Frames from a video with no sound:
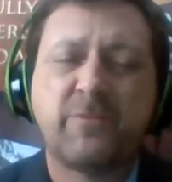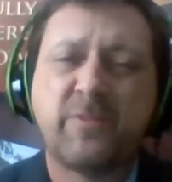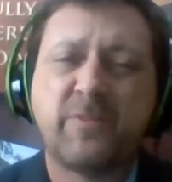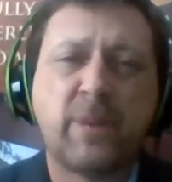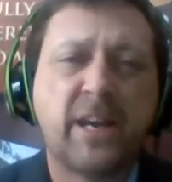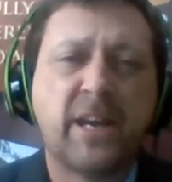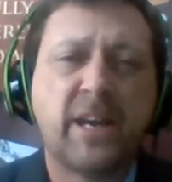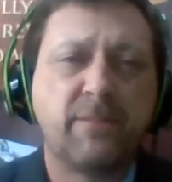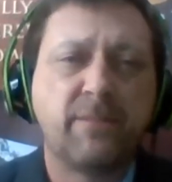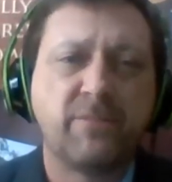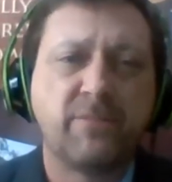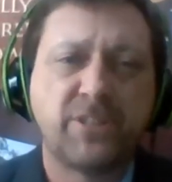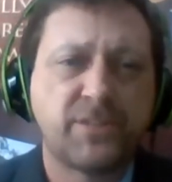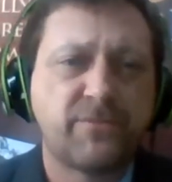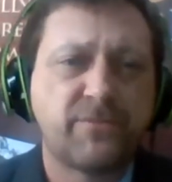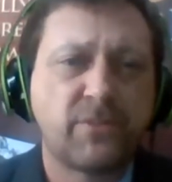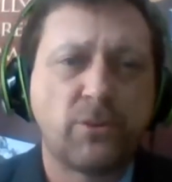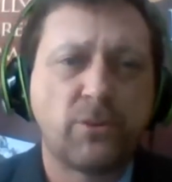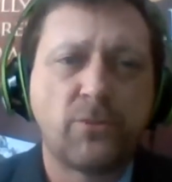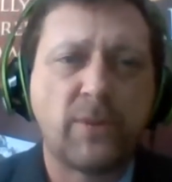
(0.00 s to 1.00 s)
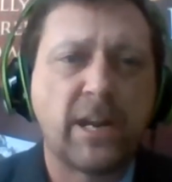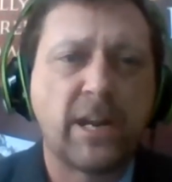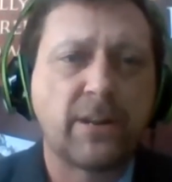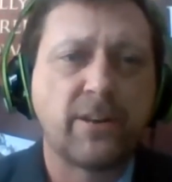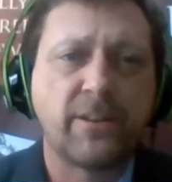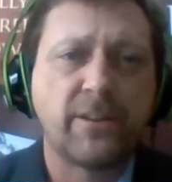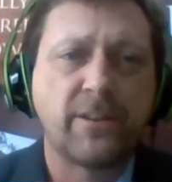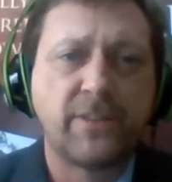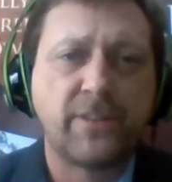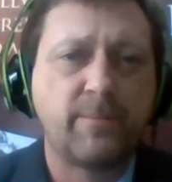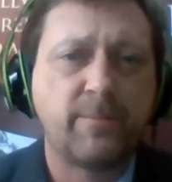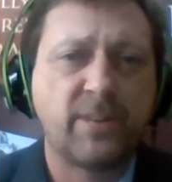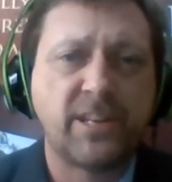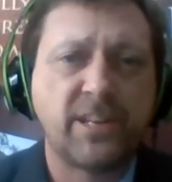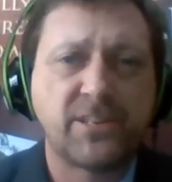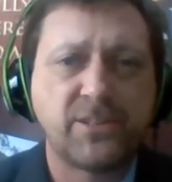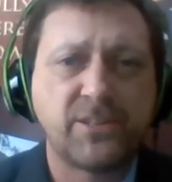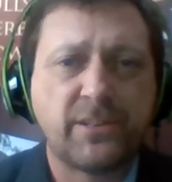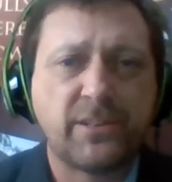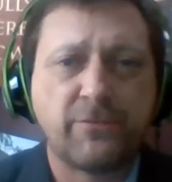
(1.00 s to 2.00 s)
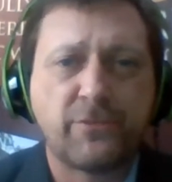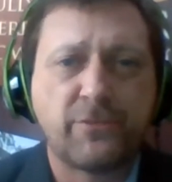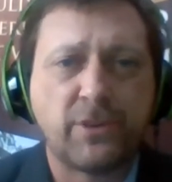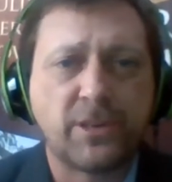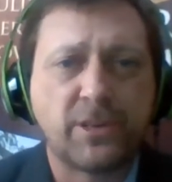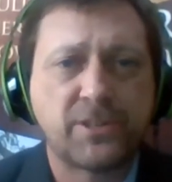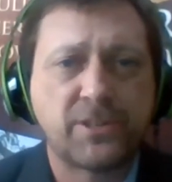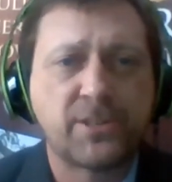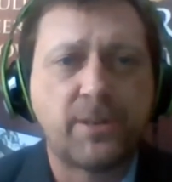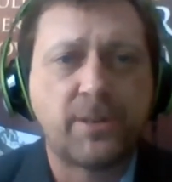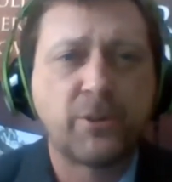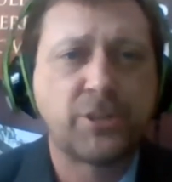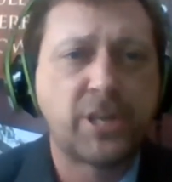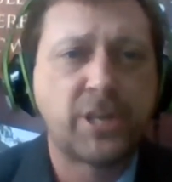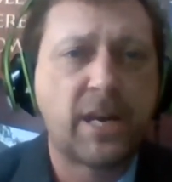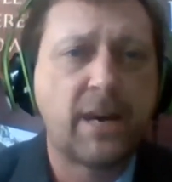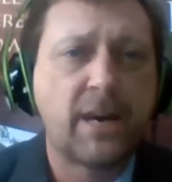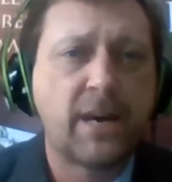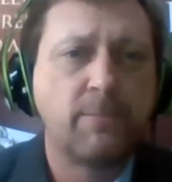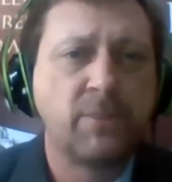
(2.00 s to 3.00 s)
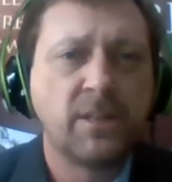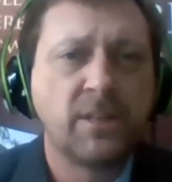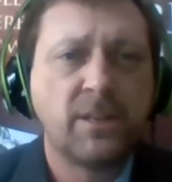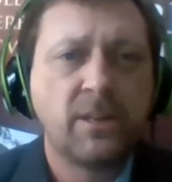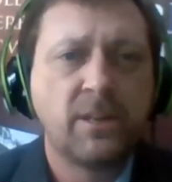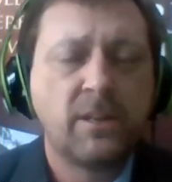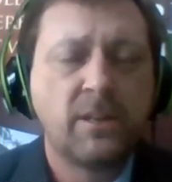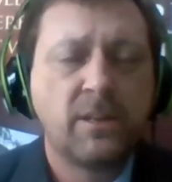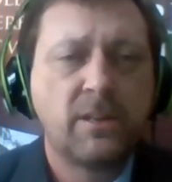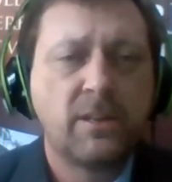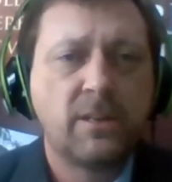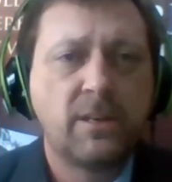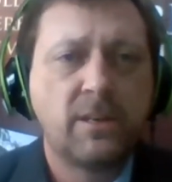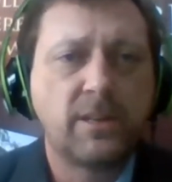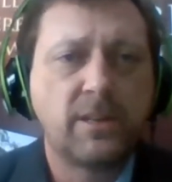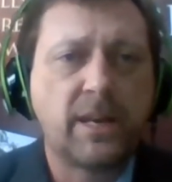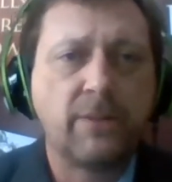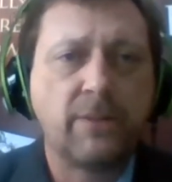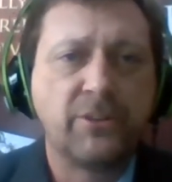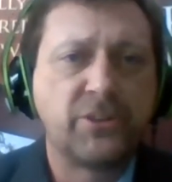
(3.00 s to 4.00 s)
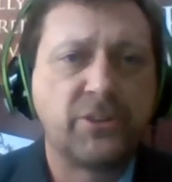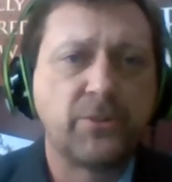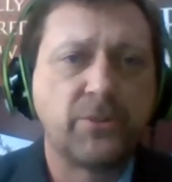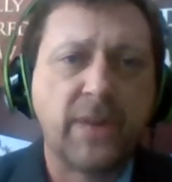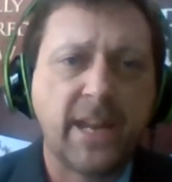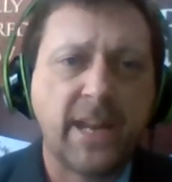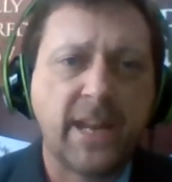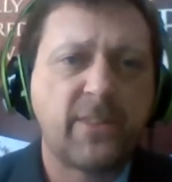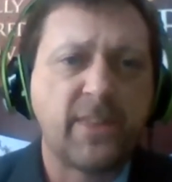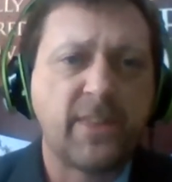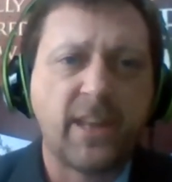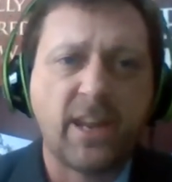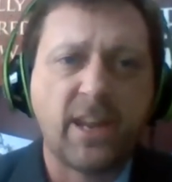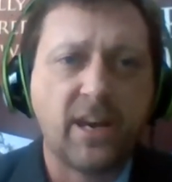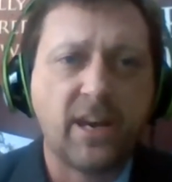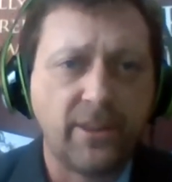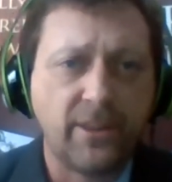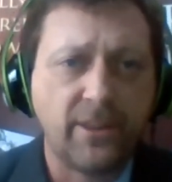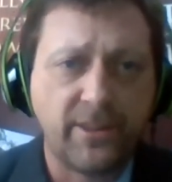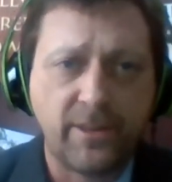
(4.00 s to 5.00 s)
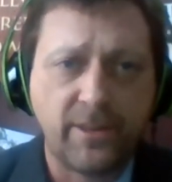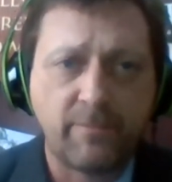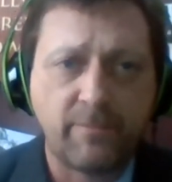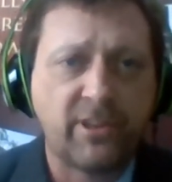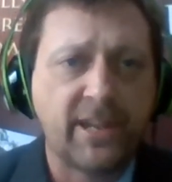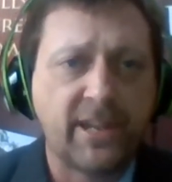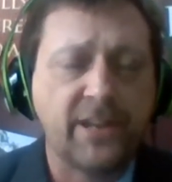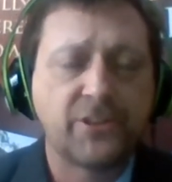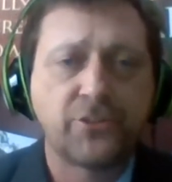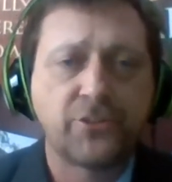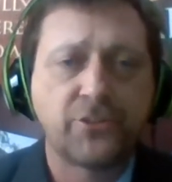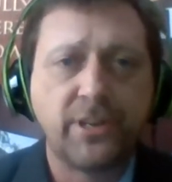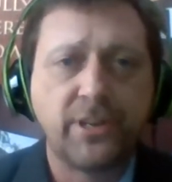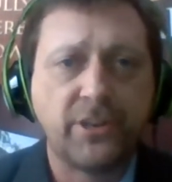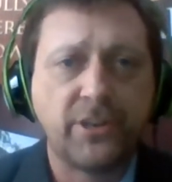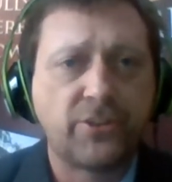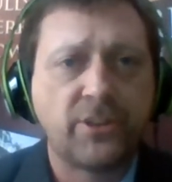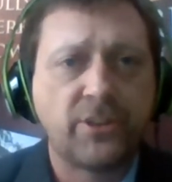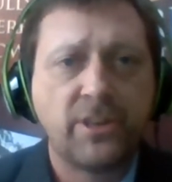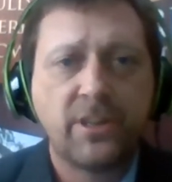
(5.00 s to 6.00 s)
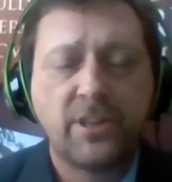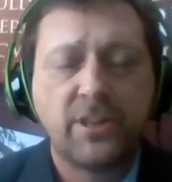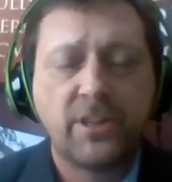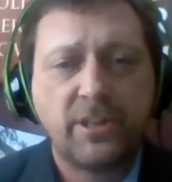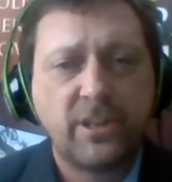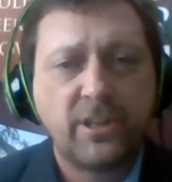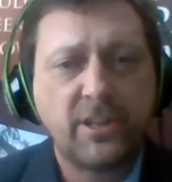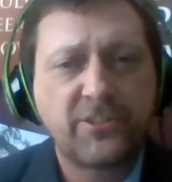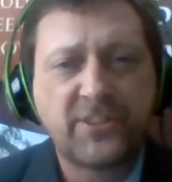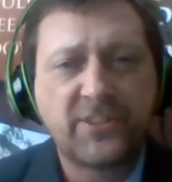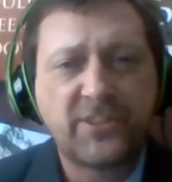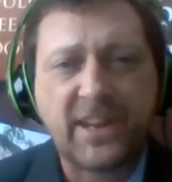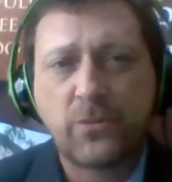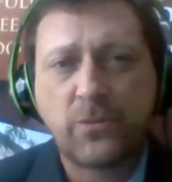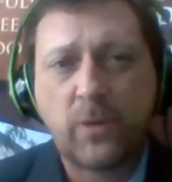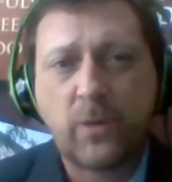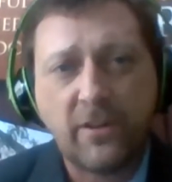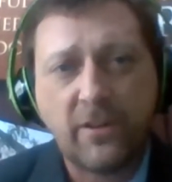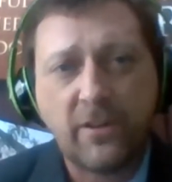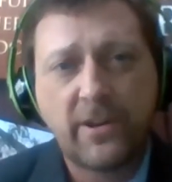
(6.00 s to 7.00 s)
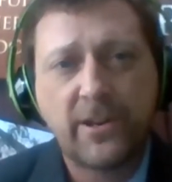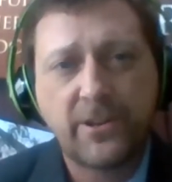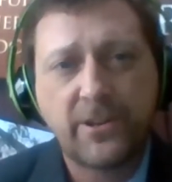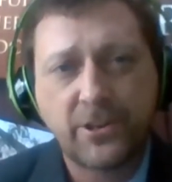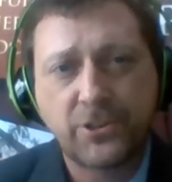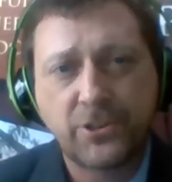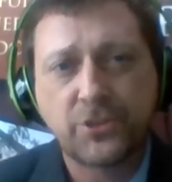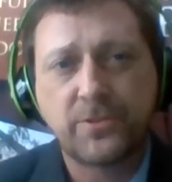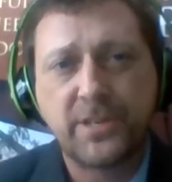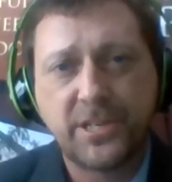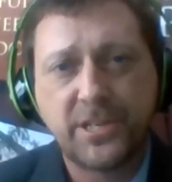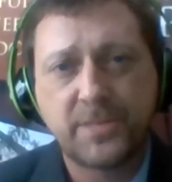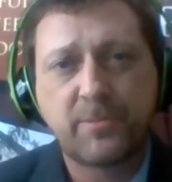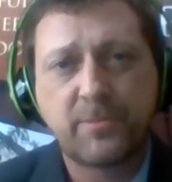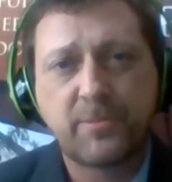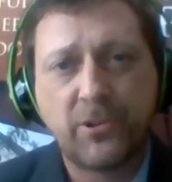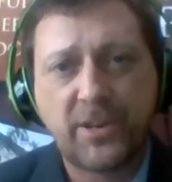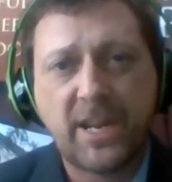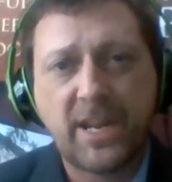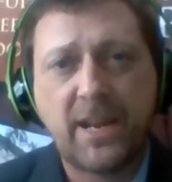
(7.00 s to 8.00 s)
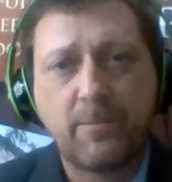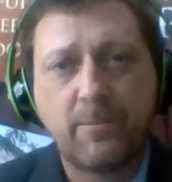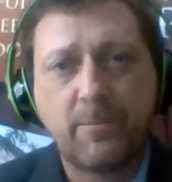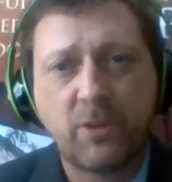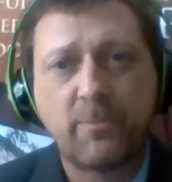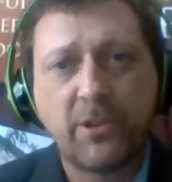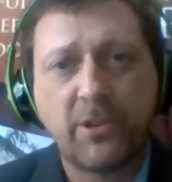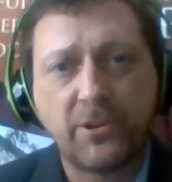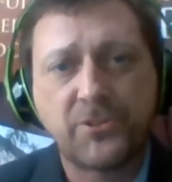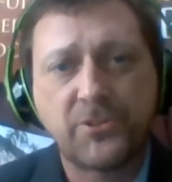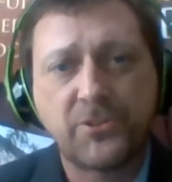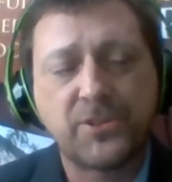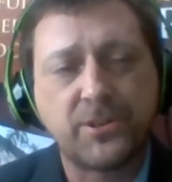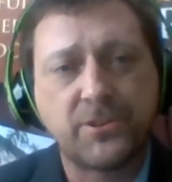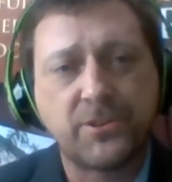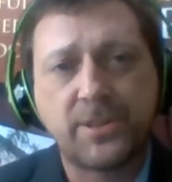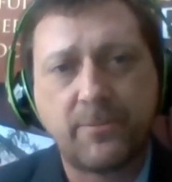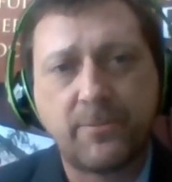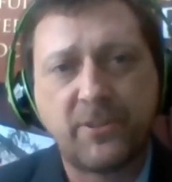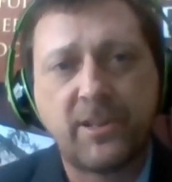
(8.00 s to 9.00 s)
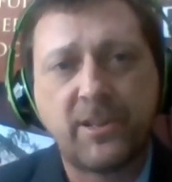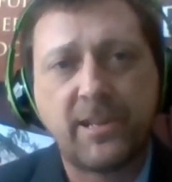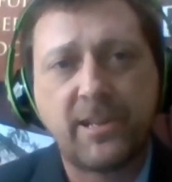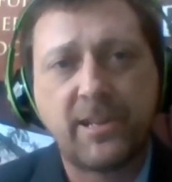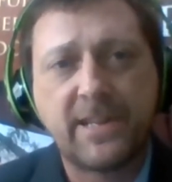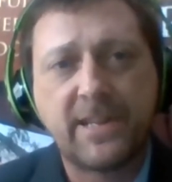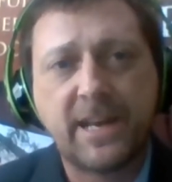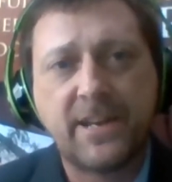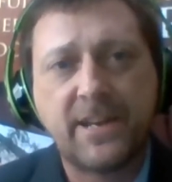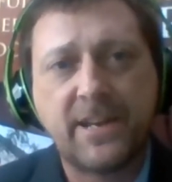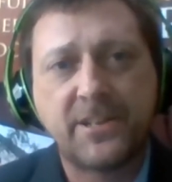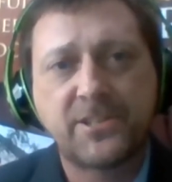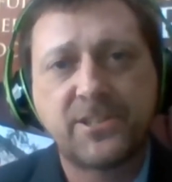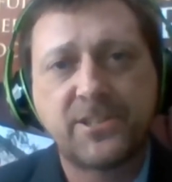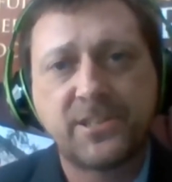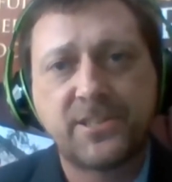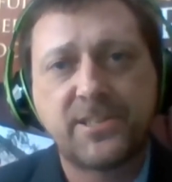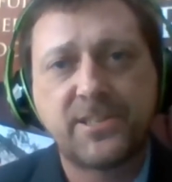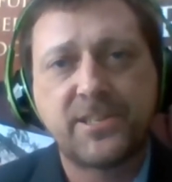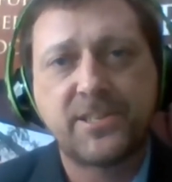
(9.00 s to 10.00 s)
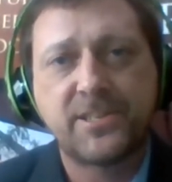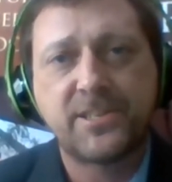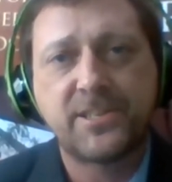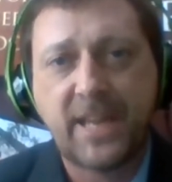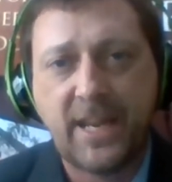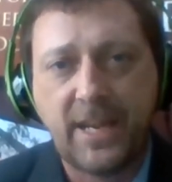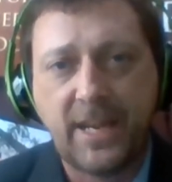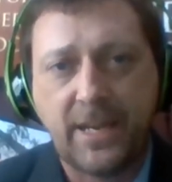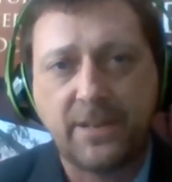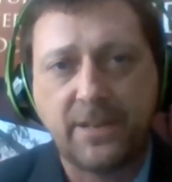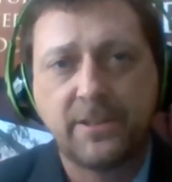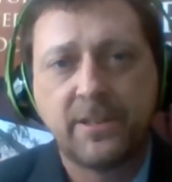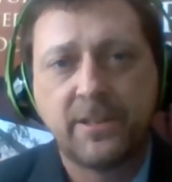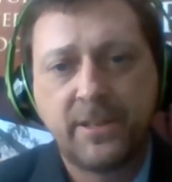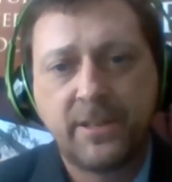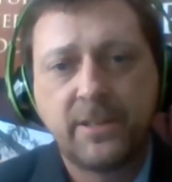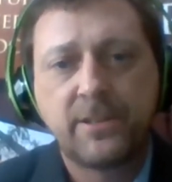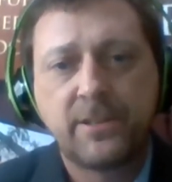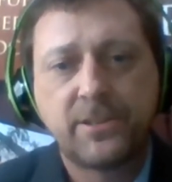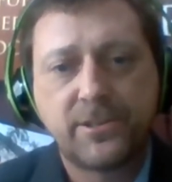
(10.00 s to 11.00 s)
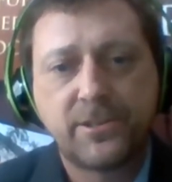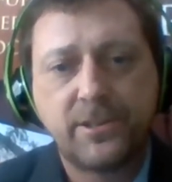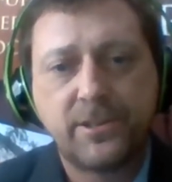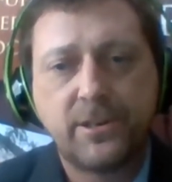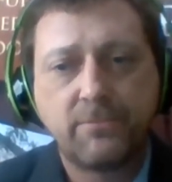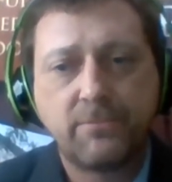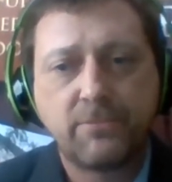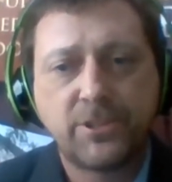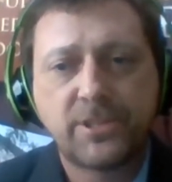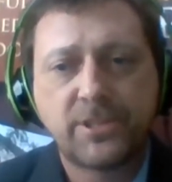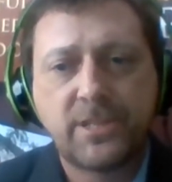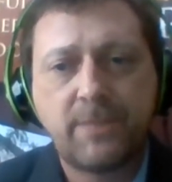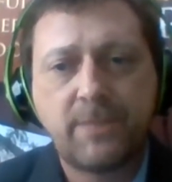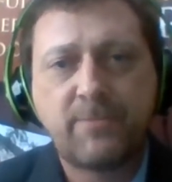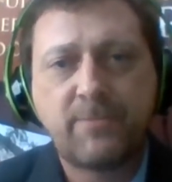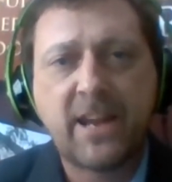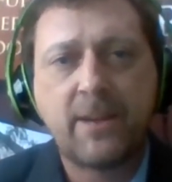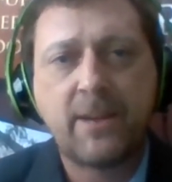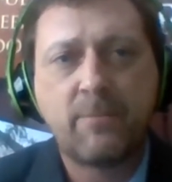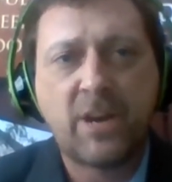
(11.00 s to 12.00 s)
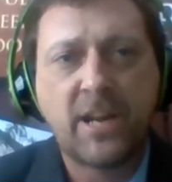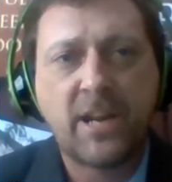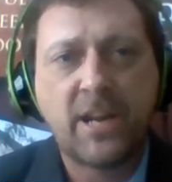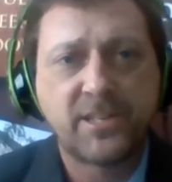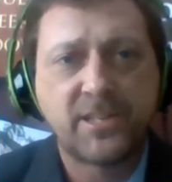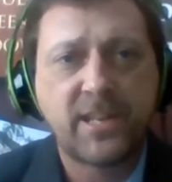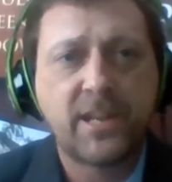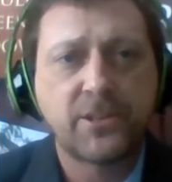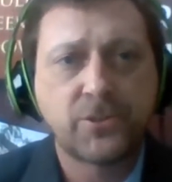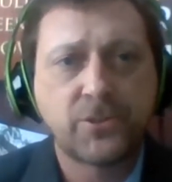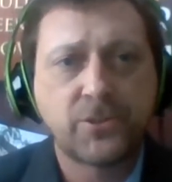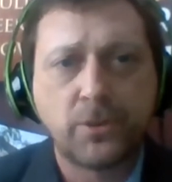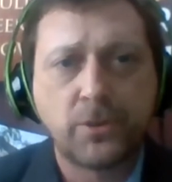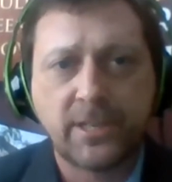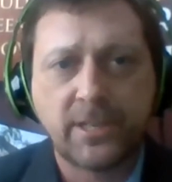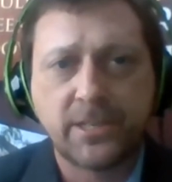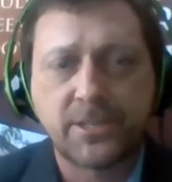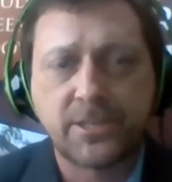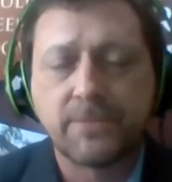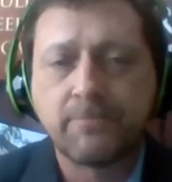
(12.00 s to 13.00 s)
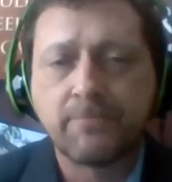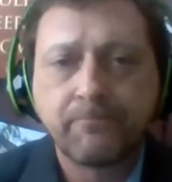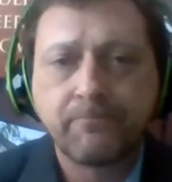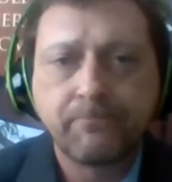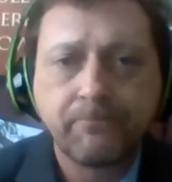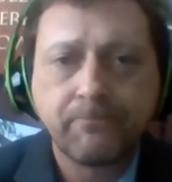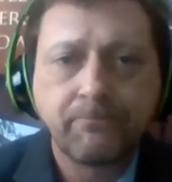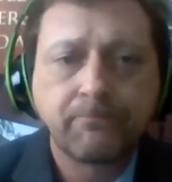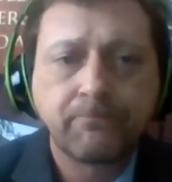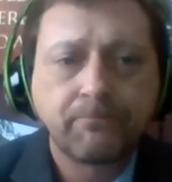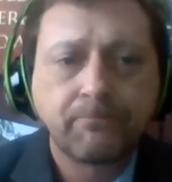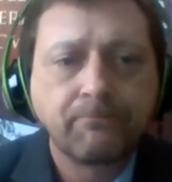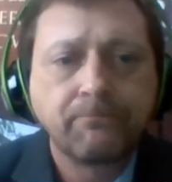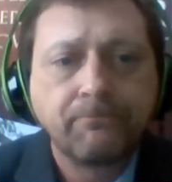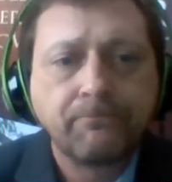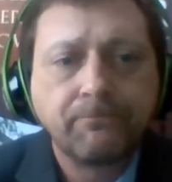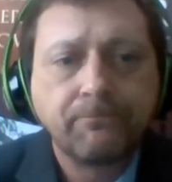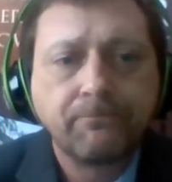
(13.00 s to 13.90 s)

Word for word: Uh, and by just for the record, if anybody's looking for a summer job, I would do anything other than plant trees. It's like 1,200 trees per day per person or something like that. It's just insane. So just keep that in mind. Stay in school, kids.